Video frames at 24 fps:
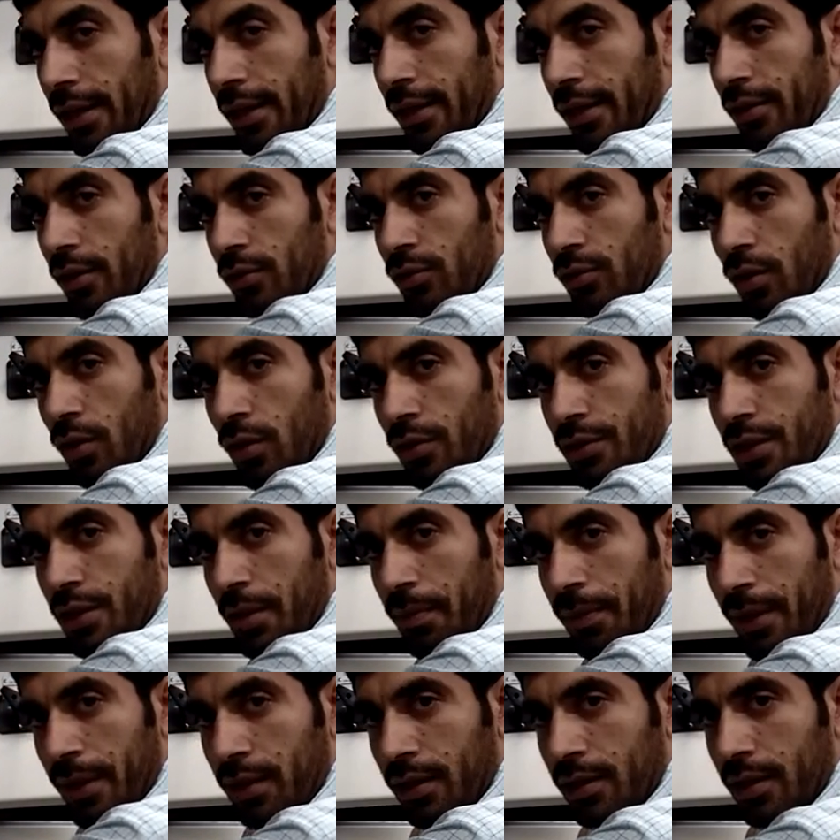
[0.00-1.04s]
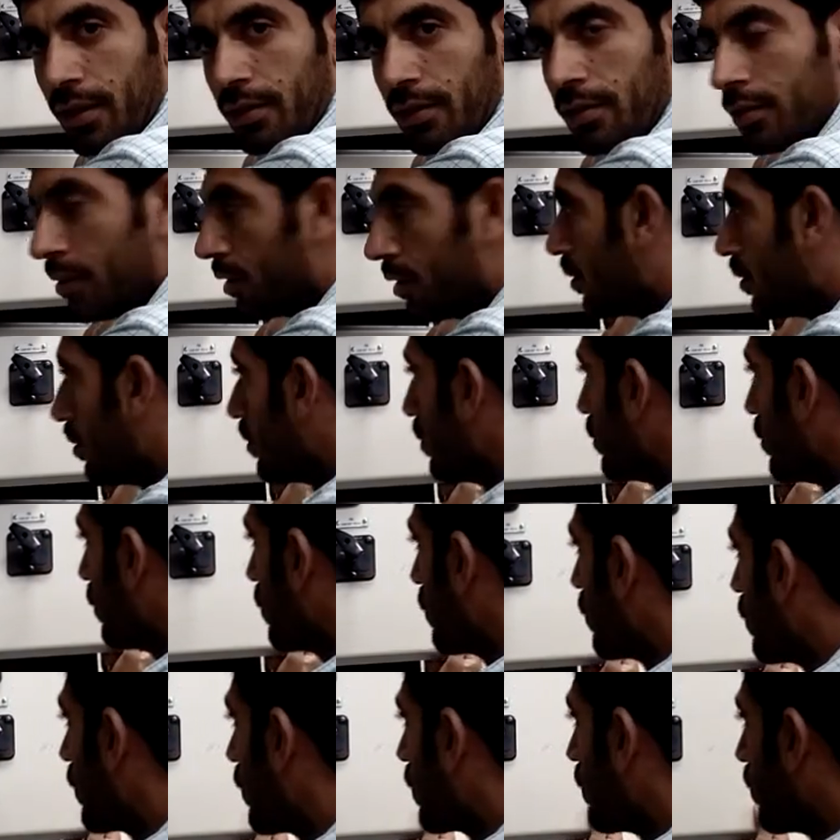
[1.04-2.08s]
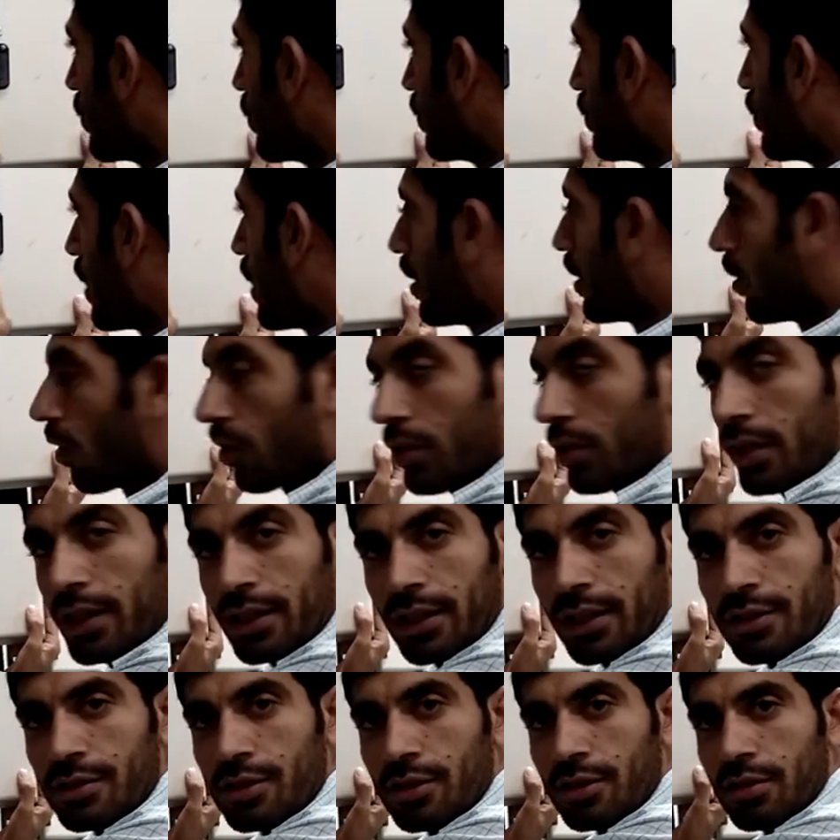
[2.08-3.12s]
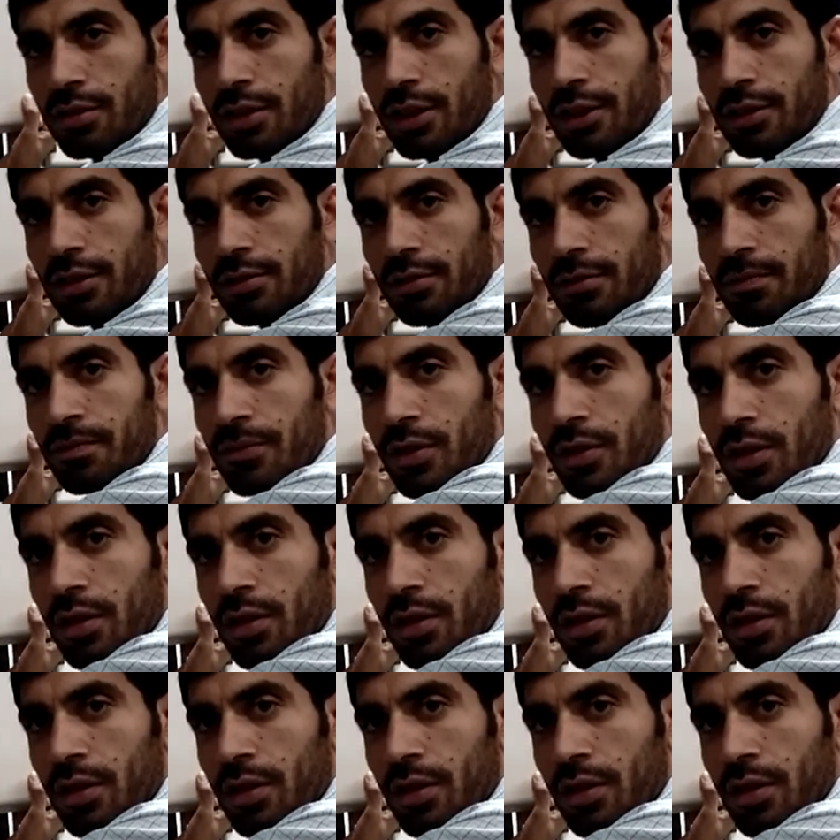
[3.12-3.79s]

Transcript: I cannot close the breaker. My lockout is in